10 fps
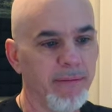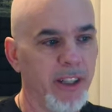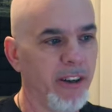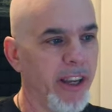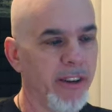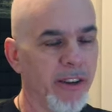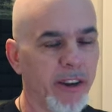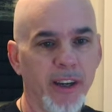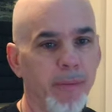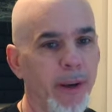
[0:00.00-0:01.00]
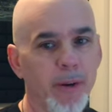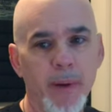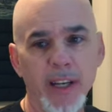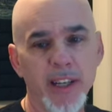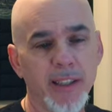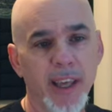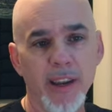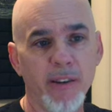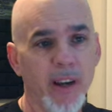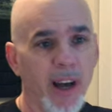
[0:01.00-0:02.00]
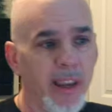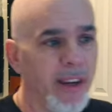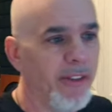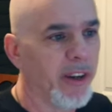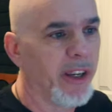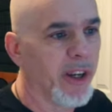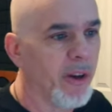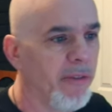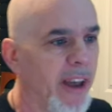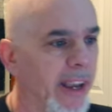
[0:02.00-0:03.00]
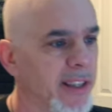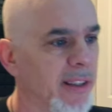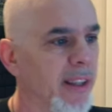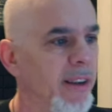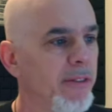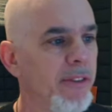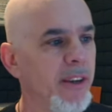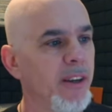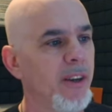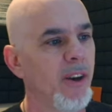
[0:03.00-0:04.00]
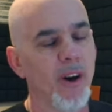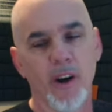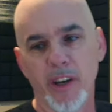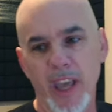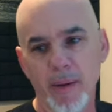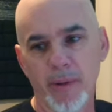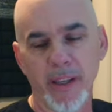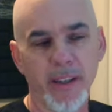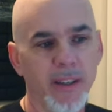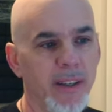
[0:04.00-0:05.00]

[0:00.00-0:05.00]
You're either going to win your paycheck today or not. And if you're going to go to Vegas and live on gambling,